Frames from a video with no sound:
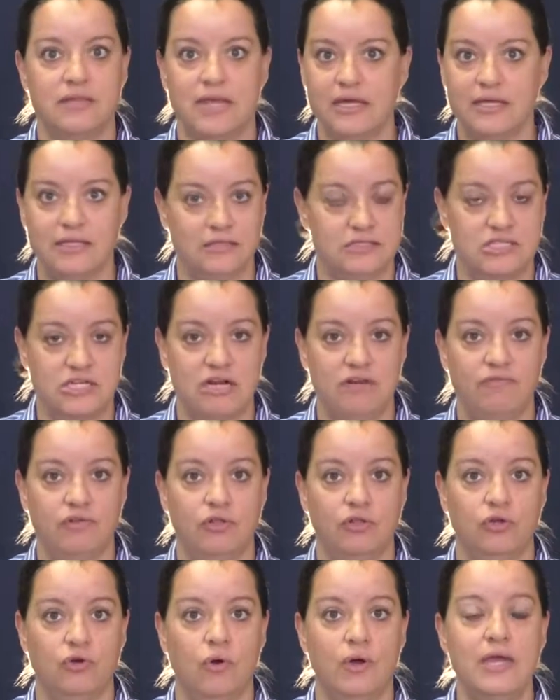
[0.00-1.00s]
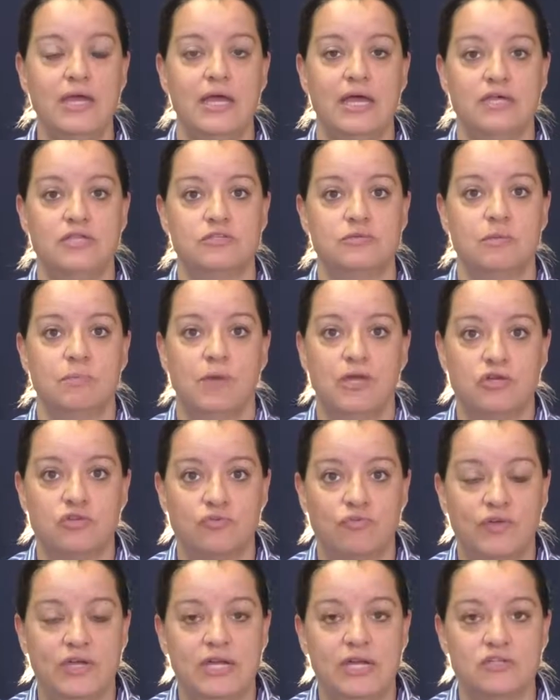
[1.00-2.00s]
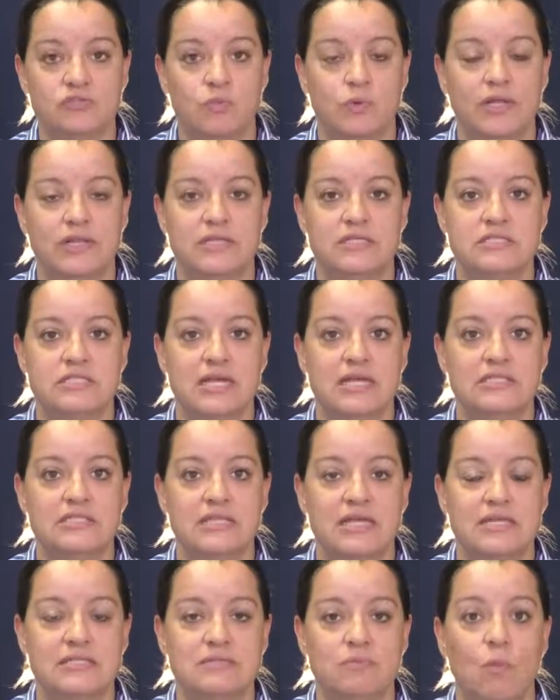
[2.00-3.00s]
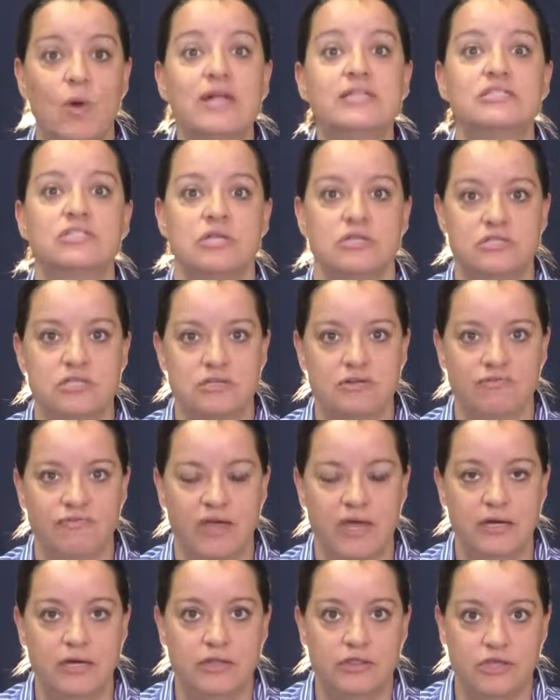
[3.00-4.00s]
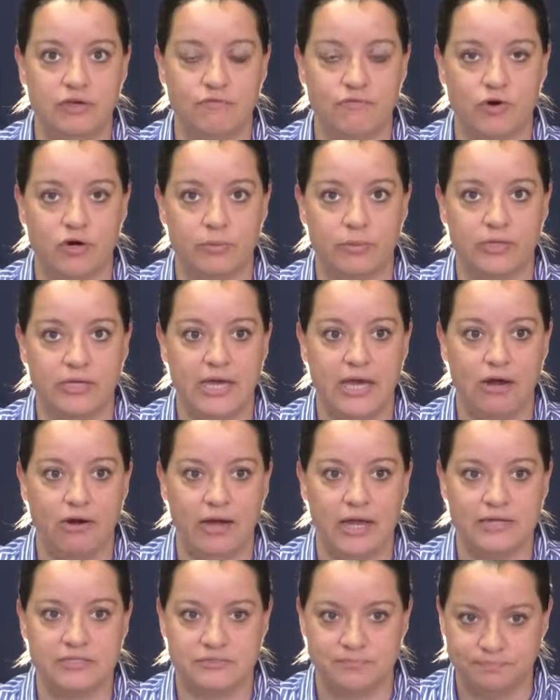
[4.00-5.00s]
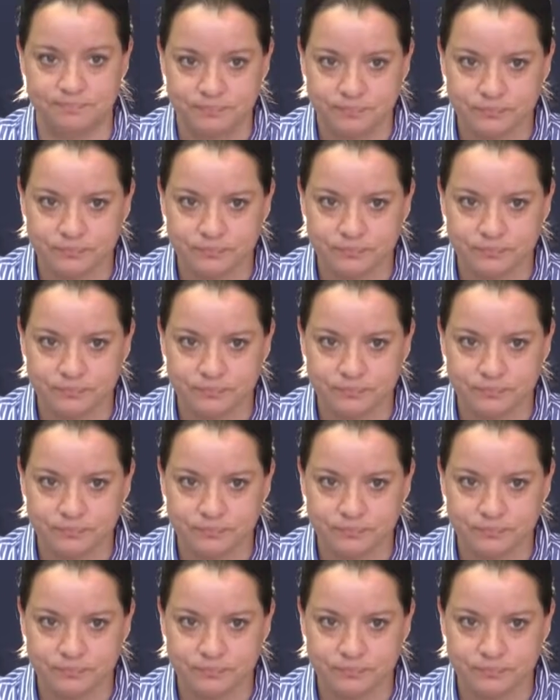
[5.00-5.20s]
Like the state of Illinois has intervened as one of the states that wants to defend the Affordable Care Act.